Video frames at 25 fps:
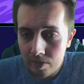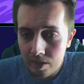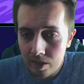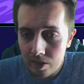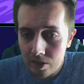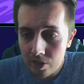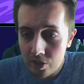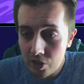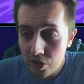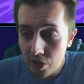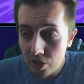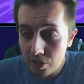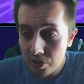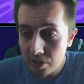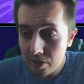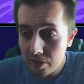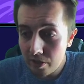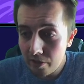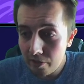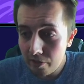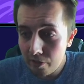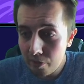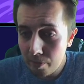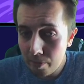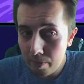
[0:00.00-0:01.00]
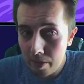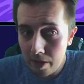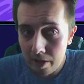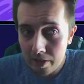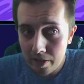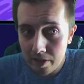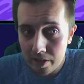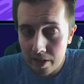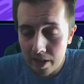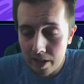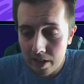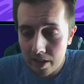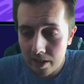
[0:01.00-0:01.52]
just FUT
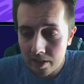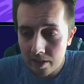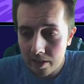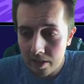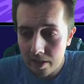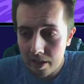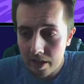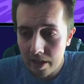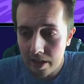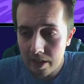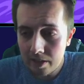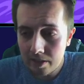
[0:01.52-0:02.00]
Birthday. Ah,